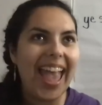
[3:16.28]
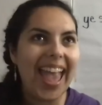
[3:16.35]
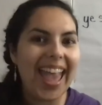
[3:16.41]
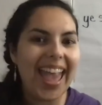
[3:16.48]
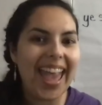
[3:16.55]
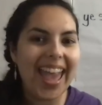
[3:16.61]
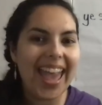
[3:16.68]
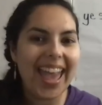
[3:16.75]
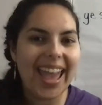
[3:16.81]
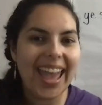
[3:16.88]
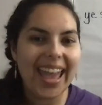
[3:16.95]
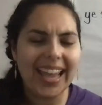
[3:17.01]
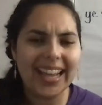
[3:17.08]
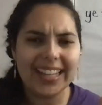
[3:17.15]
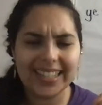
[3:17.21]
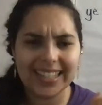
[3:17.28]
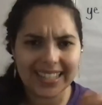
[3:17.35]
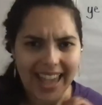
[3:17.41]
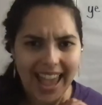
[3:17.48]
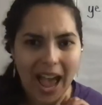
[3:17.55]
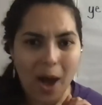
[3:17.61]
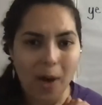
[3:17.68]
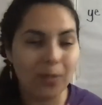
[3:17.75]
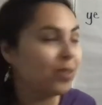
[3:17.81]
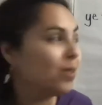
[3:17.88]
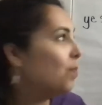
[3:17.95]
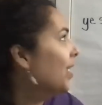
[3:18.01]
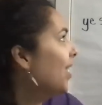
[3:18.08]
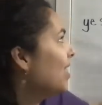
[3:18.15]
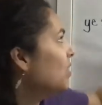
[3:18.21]
a sound
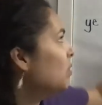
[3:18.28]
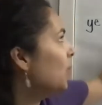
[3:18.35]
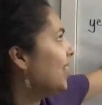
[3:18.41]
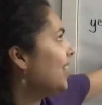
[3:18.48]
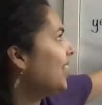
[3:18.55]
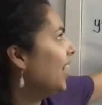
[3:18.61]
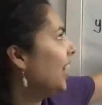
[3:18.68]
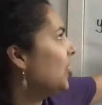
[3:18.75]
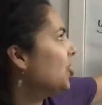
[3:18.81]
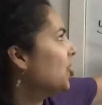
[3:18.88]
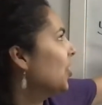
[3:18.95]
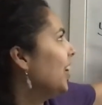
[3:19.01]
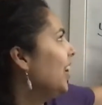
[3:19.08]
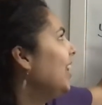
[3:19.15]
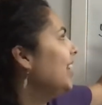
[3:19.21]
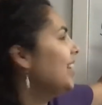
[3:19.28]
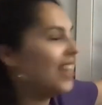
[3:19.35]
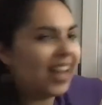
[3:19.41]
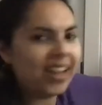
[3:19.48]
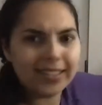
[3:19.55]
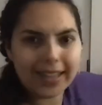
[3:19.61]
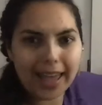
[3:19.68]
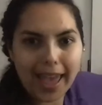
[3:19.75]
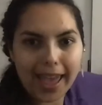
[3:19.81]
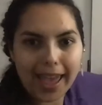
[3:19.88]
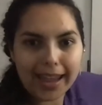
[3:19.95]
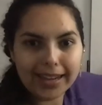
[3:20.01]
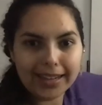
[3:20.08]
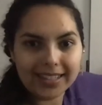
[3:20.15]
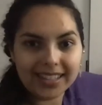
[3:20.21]
because when teacher E tells
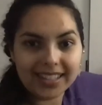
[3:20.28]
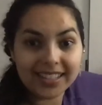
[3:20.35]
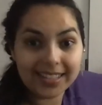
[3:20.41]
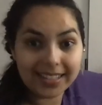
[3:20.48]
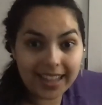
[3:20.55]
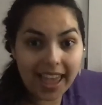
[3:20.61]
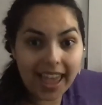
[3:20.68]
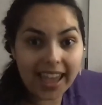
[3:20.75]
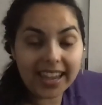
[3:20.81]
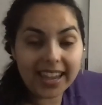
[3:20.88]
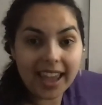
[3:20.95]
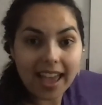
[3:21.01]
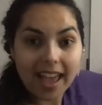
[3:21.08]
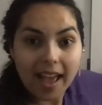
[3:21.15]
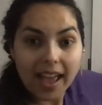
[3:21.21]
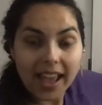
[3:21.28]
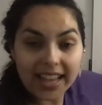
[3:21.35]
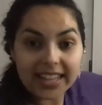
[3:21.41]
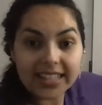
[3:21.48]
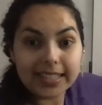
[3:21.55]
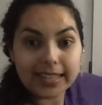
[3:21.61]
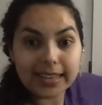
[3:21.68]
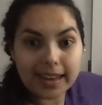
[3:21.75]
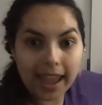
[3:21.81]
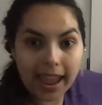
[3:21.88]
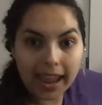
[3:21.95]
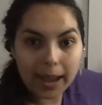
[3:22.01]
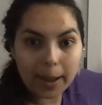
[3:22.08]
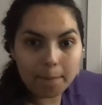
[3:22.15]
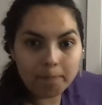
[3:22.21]
A to say his
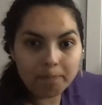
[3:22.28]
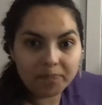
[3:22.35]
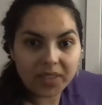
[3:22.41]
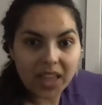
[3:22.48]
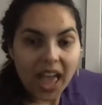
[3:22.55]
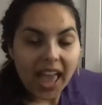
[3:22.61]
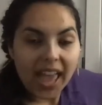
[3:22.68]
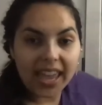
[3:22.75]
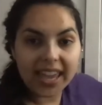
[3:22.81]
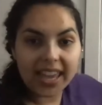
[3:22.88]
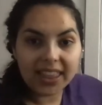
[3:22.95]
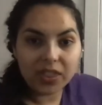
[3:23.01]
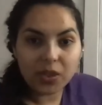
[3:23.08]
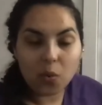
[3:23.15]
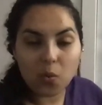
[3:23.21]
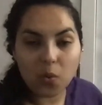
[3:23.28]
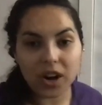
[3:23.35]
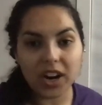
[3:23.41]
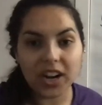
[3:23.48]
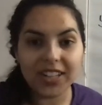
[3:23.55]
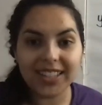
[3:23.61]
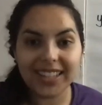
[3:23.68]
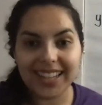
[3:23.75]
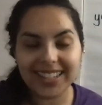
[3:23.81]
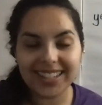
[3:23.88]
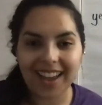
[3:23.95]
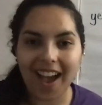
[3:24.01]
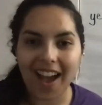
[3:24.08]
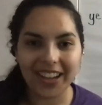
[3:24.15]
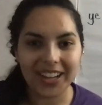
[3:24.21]
name in the words, he's
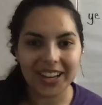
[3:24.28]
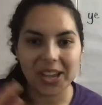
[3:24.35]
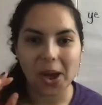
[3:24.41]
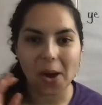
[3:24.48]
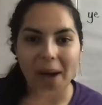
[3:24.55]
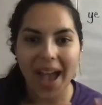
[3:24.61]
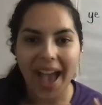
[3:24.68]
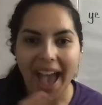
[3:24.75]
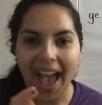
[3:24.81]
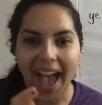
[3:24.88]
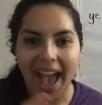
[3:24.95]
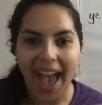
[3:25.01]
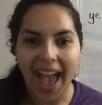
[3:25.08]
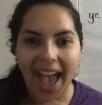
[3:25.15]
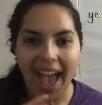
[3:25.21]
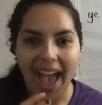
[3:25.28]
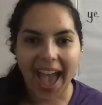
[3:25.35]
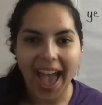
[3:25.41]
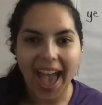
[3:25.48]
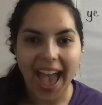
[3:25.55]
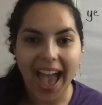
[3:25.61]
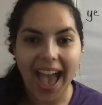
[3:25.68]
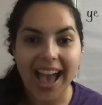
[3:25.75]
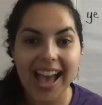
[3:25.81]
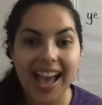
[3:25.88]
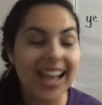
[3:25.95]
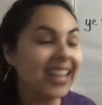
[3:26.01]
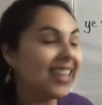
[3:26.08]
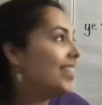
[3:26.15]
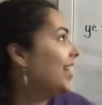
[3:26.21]
not going to go ah ah ah.
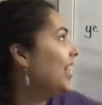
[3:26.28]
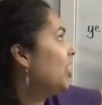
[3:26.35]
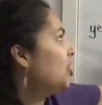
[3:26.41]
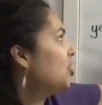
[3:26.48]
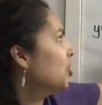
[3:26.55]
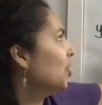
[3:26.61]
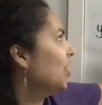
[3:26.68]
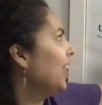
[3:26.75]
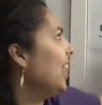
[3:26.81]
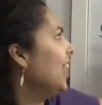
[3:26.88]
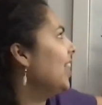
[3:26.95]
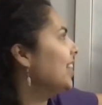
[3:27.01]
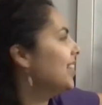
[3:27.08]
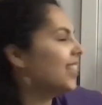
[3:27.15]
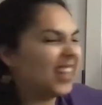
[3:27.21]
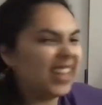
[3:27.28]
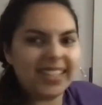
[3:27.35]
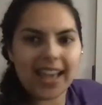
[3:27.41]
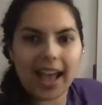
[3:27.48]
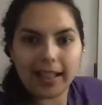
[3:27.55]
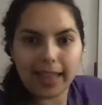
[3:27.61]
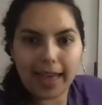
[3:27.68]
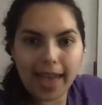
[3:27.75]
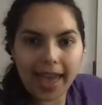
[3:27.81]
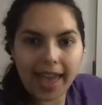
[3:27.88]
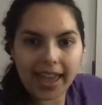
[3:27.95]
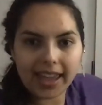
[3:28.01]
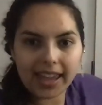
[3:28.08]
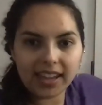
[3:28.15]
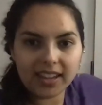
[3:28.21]
Teacher E is going to tell
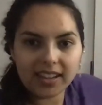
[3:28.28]
A